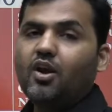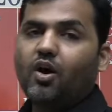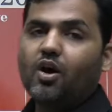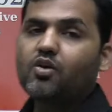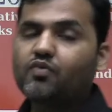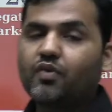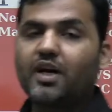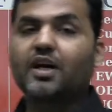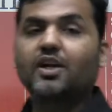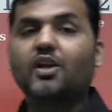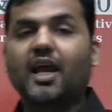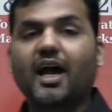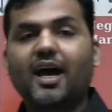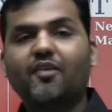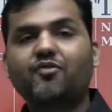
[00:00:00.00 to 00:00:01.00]
not work.
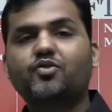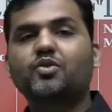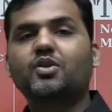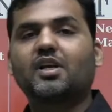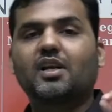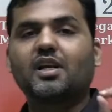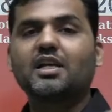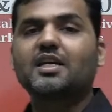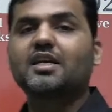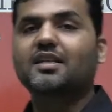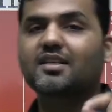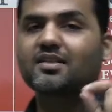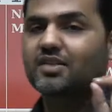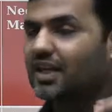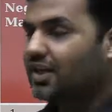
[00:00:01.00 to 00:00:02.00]
You'll have to clear
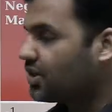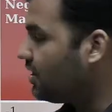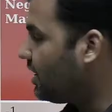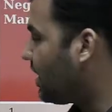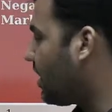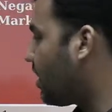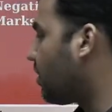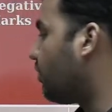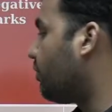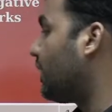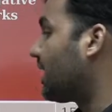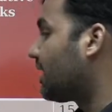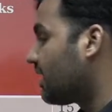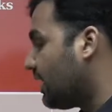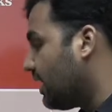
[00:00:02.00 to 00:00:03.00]
the sectional cutoff.
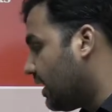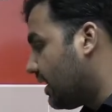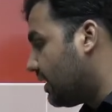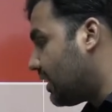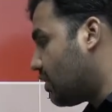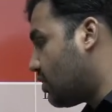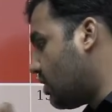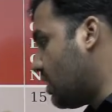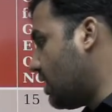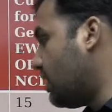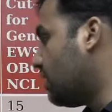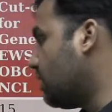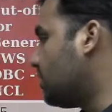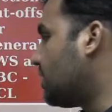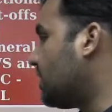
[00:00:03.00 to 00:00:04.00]
But the good
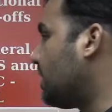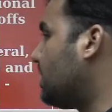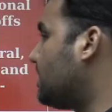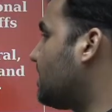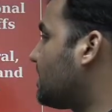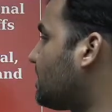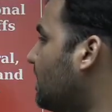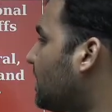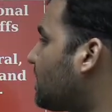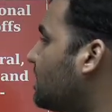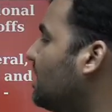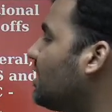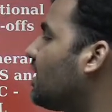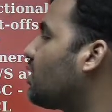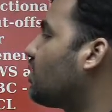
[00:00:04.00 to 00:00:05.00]
news is the
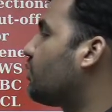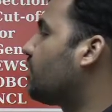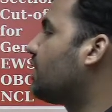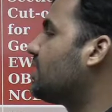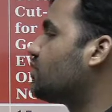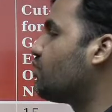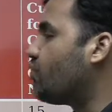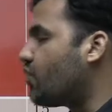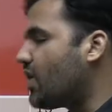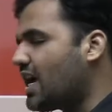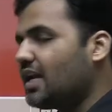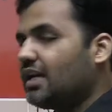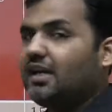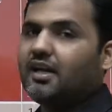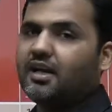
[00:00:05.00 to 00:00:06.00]
sectional cutoff is
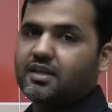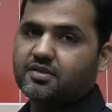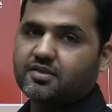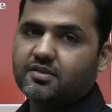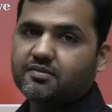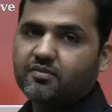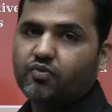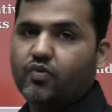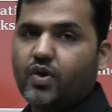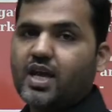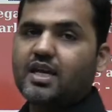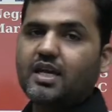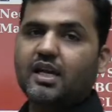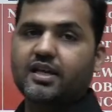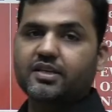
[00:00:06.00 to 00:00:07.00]
very less,
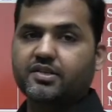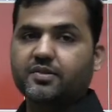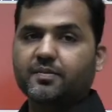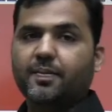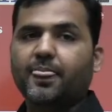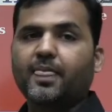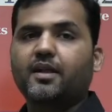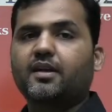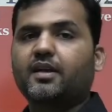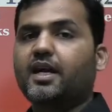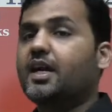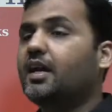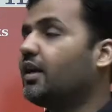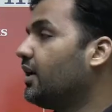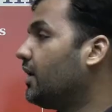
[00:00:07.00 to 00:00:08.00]

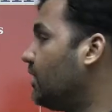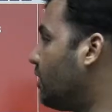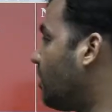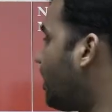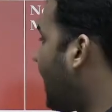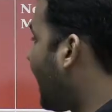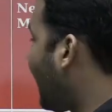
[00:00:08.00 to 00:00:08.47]
right? You don't